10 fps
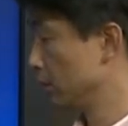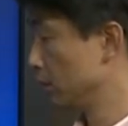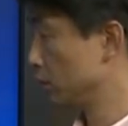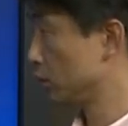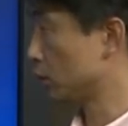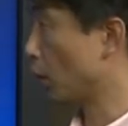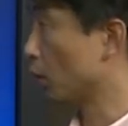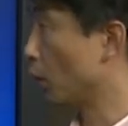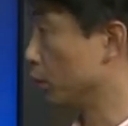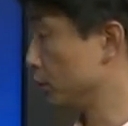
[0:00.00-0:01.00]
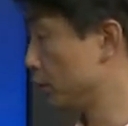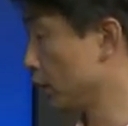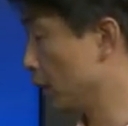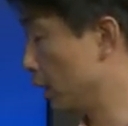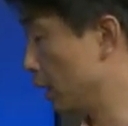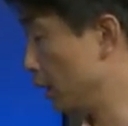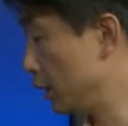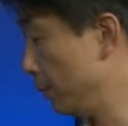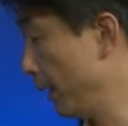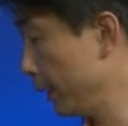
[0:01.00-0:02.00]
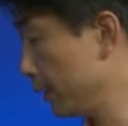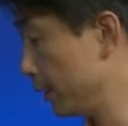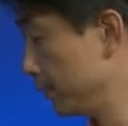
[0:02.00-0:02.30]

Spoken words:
So goes a debate.